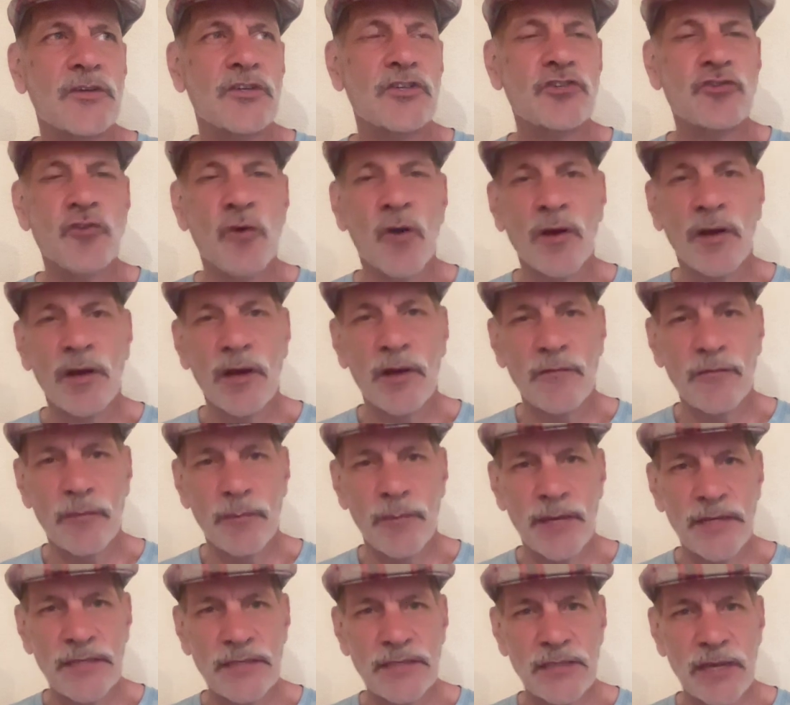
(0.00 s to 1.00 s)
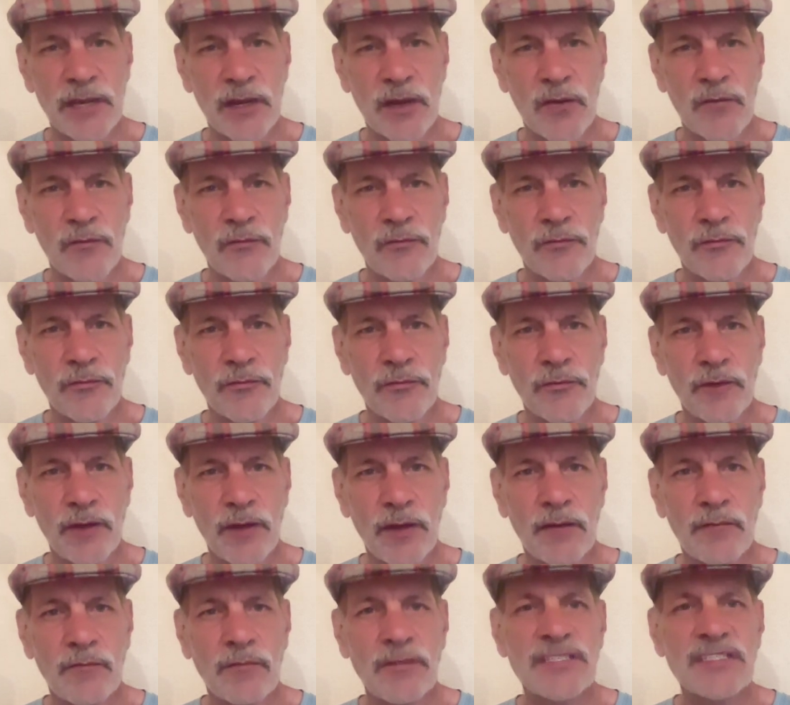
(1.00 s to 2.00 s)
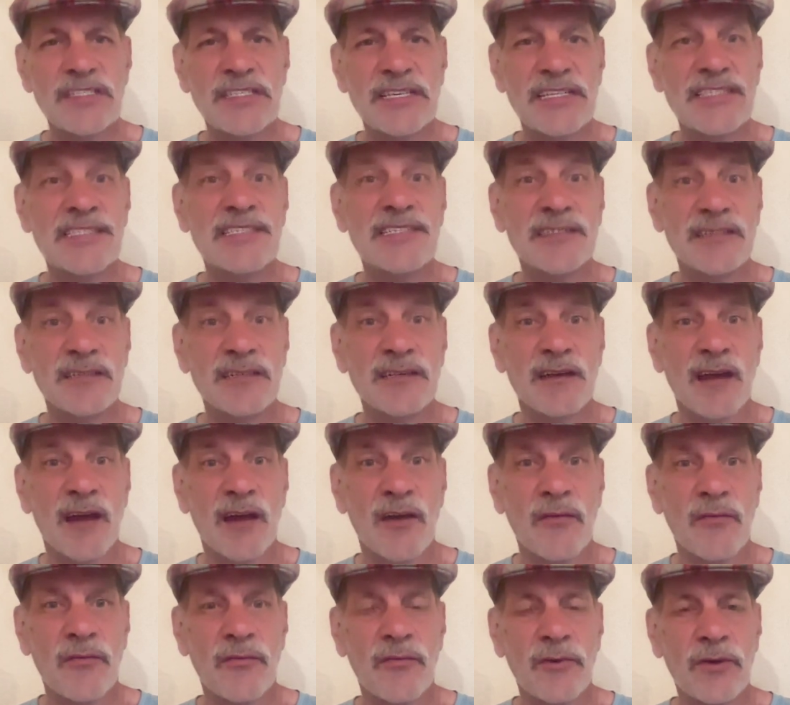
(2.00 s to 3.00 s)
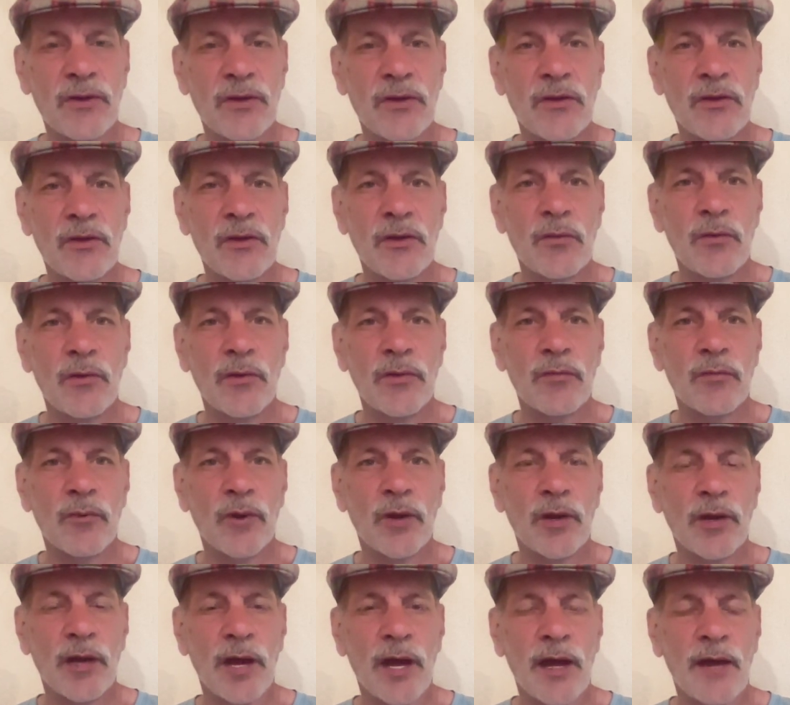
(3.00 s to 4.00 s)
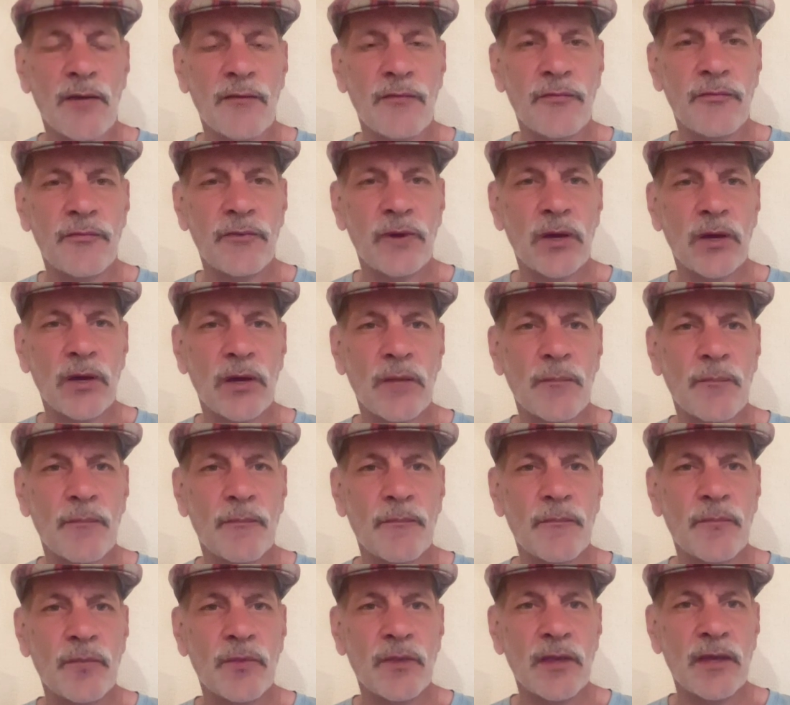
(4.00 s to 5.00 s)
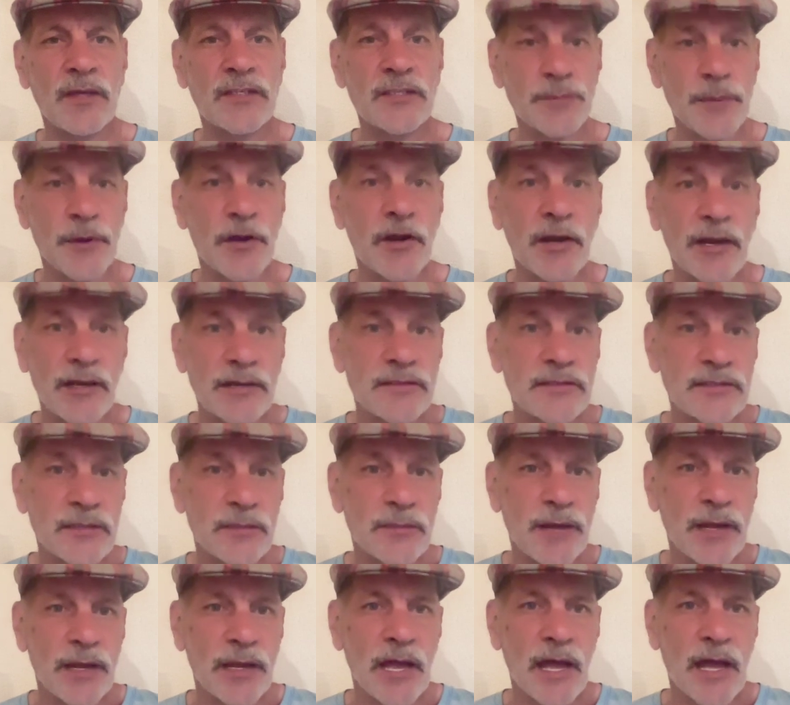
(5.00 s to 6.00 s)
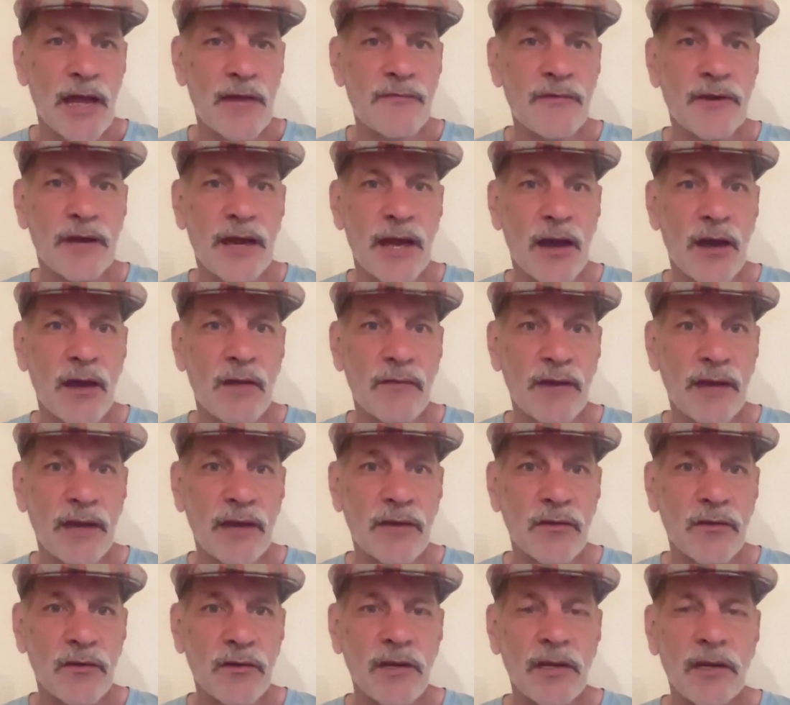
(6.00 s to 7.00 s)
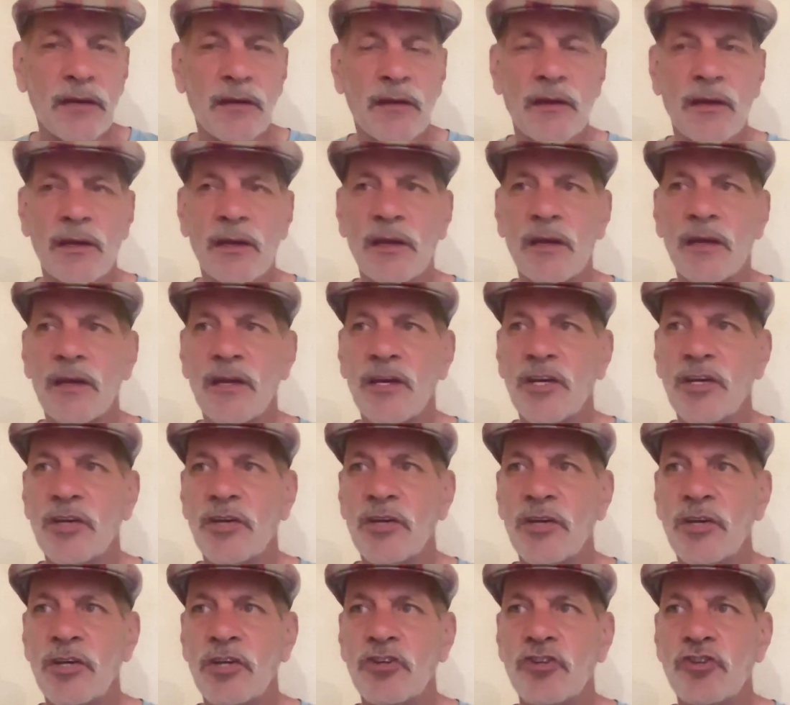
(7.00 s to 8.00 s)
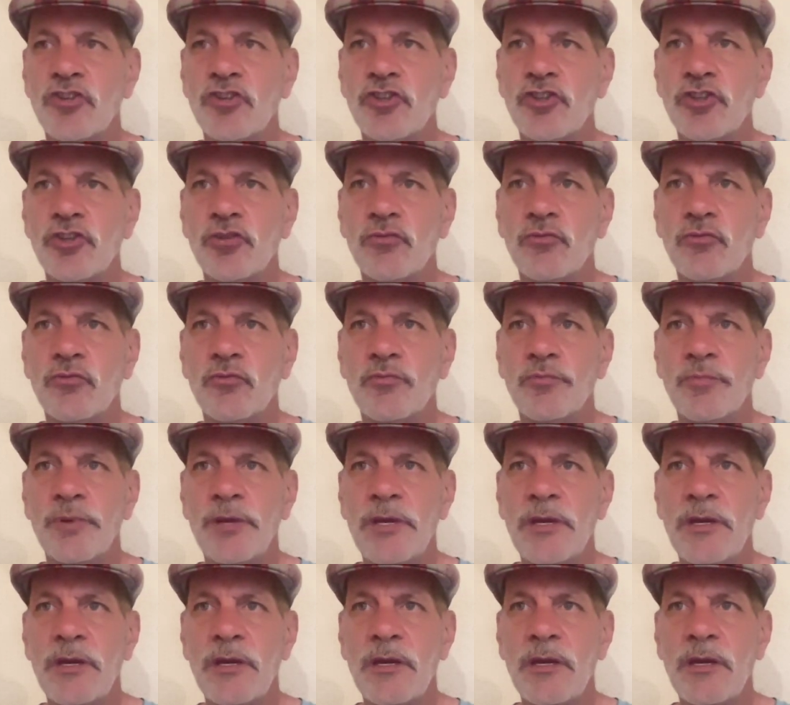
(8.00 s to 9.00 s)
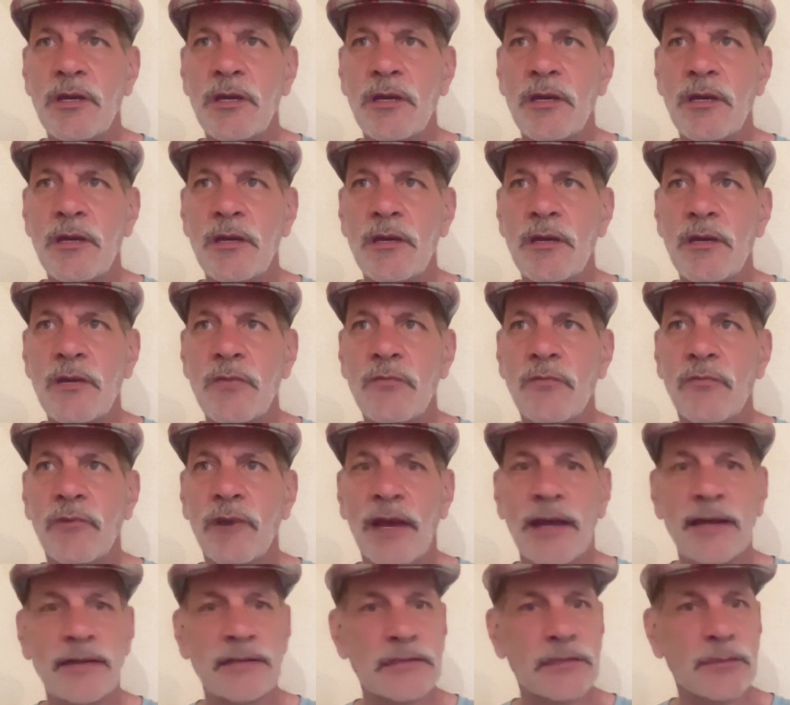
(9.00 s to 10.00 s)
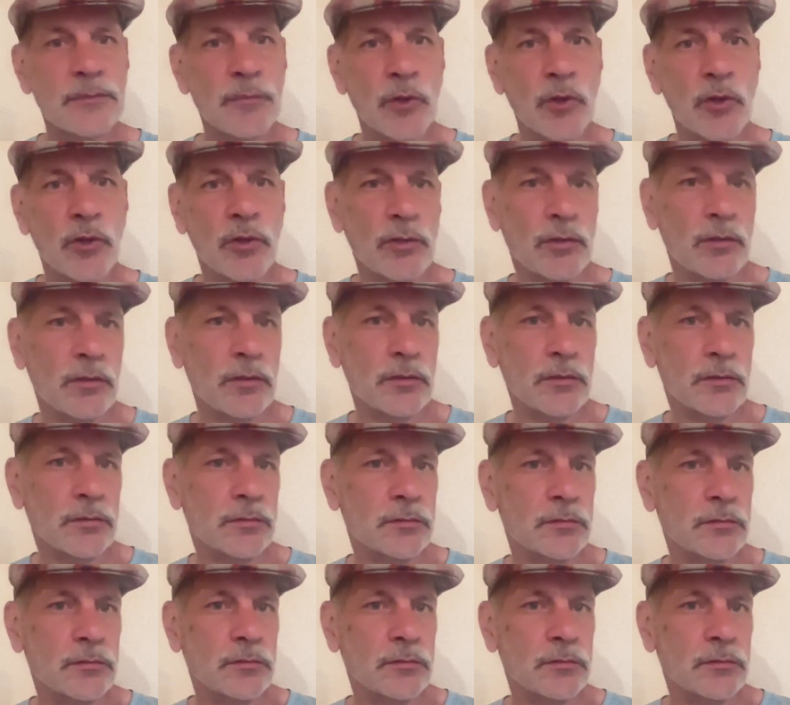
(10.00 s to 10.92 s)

Strong enough in myself and seasoned enough with what I've um, experienced in my life and how I've handled it to be flexible,